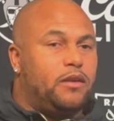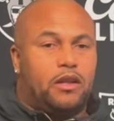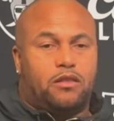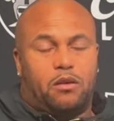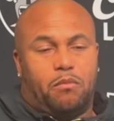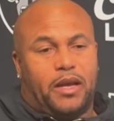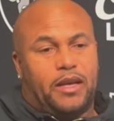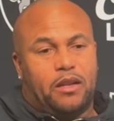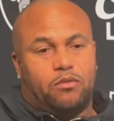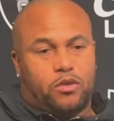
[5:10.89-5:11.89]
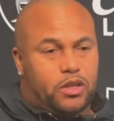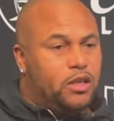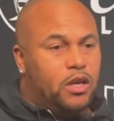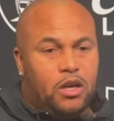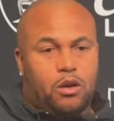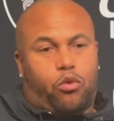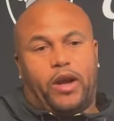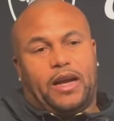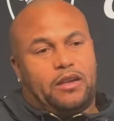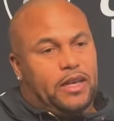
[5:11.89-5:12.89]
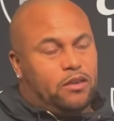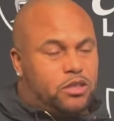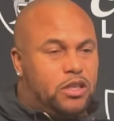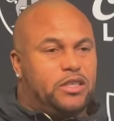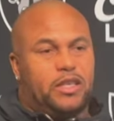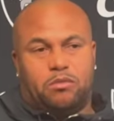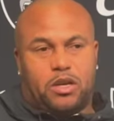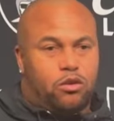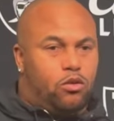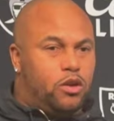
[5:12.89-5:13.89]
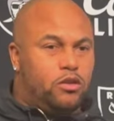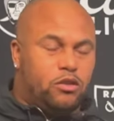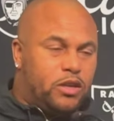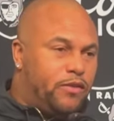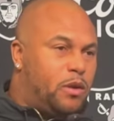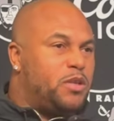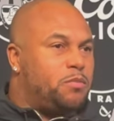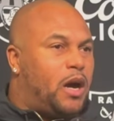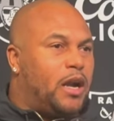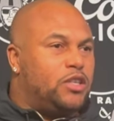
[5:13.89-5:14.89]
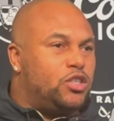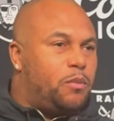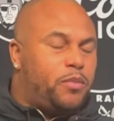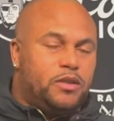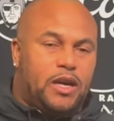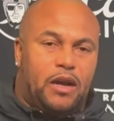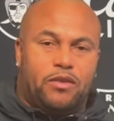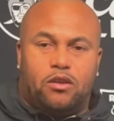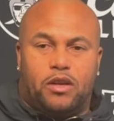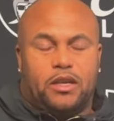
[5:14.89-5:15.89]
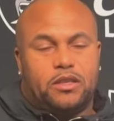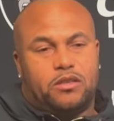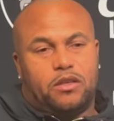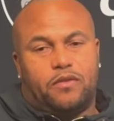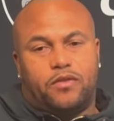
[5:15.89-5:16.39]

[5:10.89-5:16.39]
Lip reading: And I thought Mike had a really breakout day. It was good to see him get going, you know, giving up his body, jumping, diving, all that good stuff.